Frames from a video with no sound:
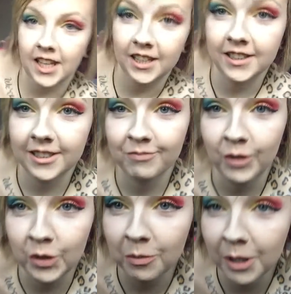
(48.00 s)
yes,
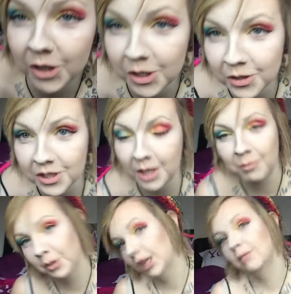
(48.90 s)
those are my trousers and
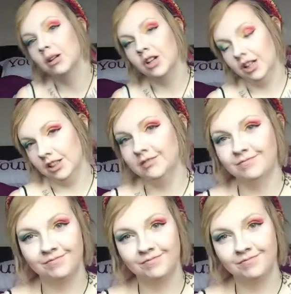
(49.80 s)
I'm wondering about colour.